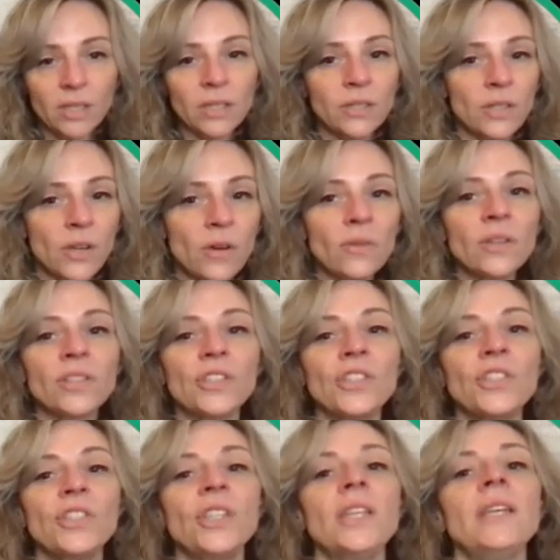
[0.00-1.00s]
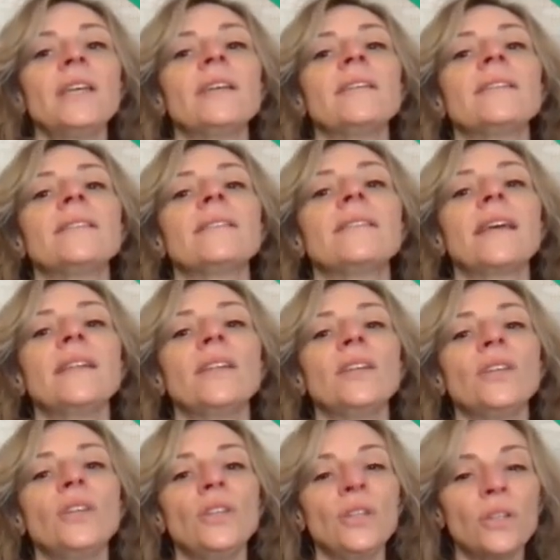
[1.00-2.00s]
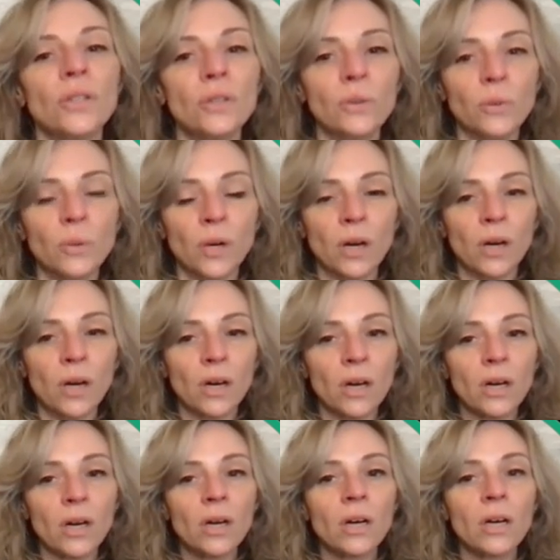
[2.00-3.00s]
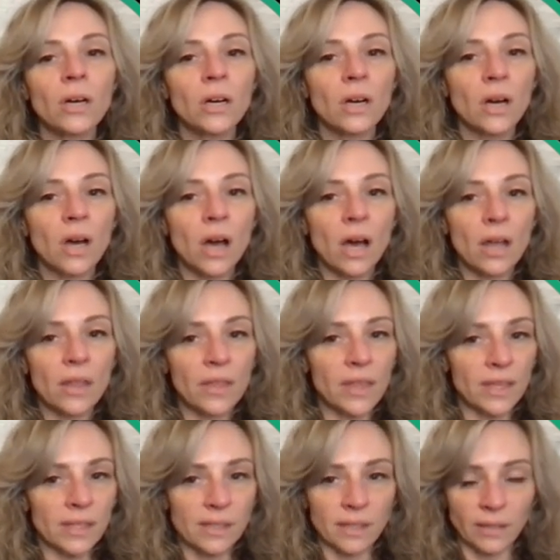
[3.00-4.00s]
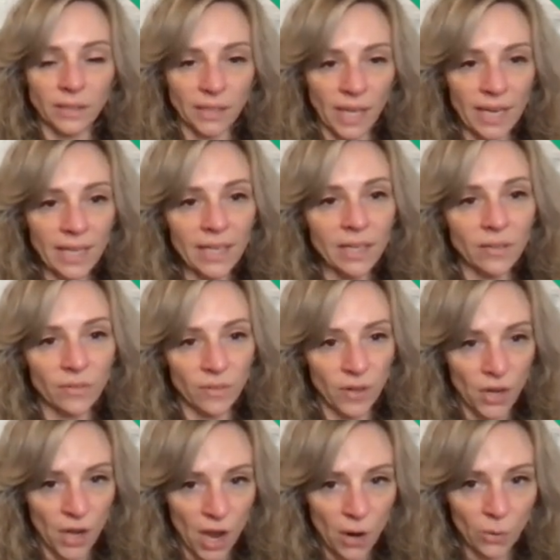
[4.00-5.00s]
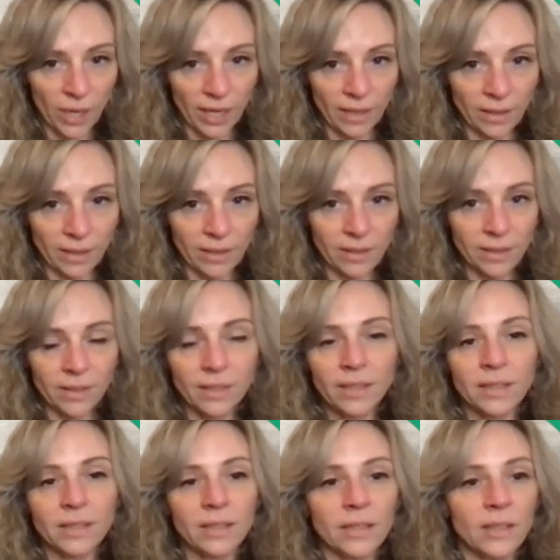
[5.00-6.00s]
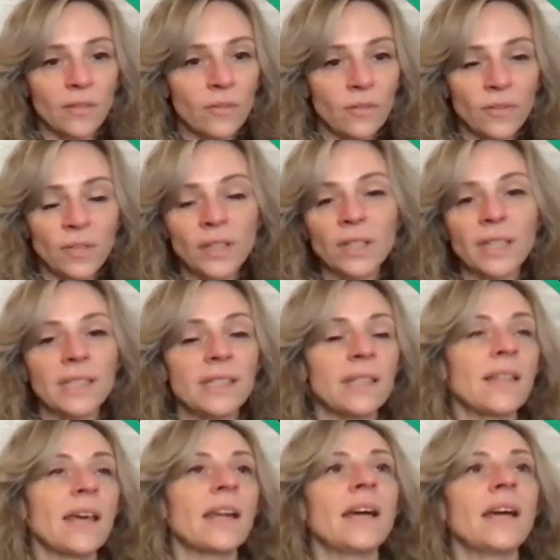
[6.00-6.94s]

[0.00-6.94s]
know that she is sending you this light of knowing. Feel into that